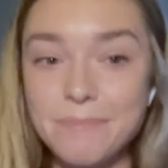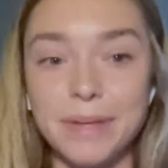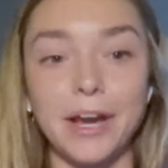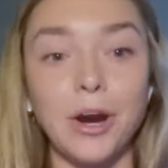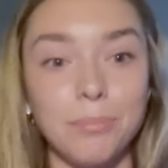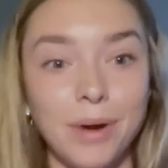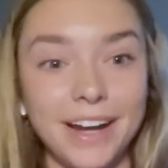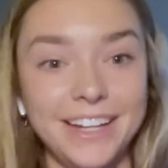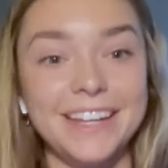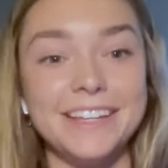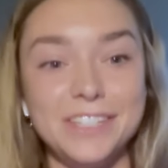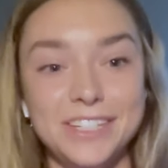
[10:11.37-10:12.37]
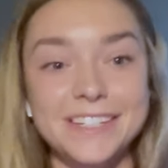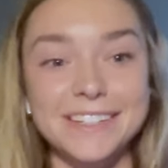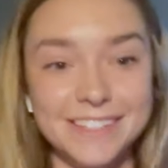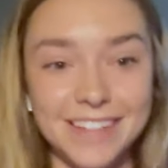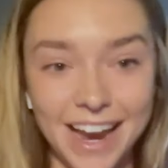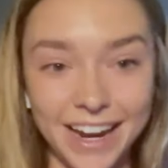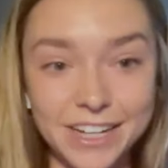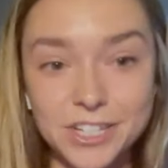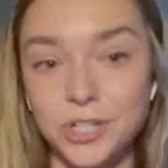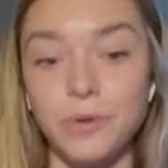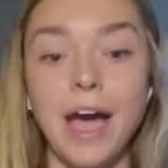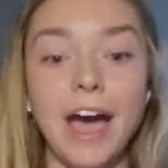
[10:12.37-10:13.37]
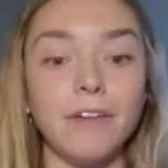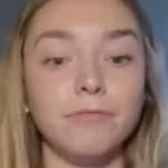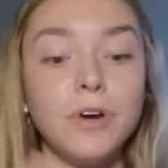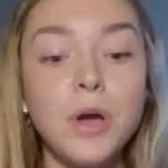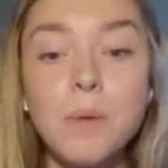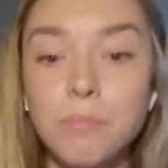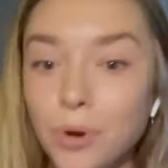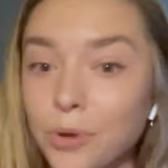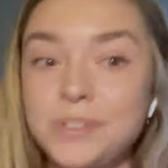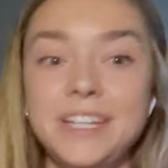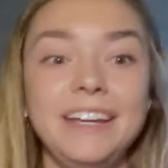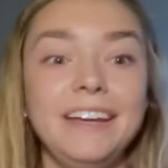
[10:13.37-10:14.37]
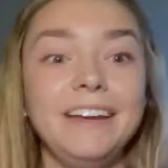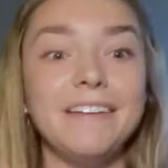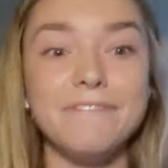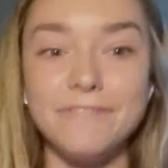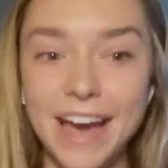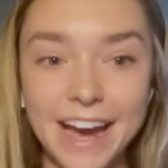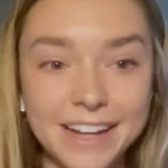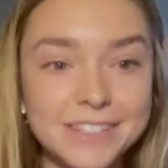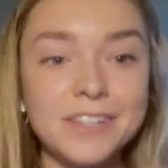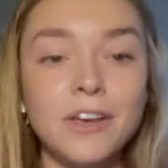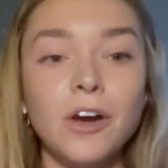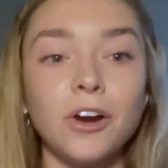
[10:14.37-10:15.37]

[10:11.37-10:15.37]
Like our body is designed to have protein, fats,